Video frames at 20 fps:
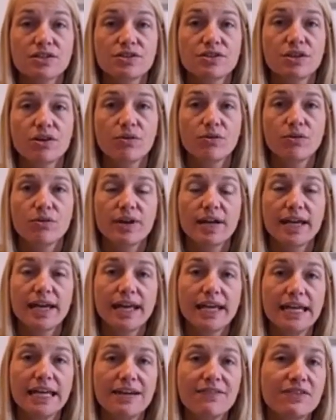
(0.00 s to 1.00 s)
So
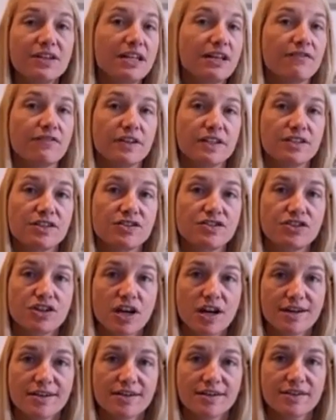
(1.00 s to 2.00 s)
even if it's
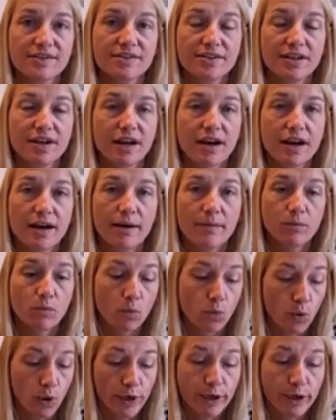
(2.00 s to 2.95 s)
just um,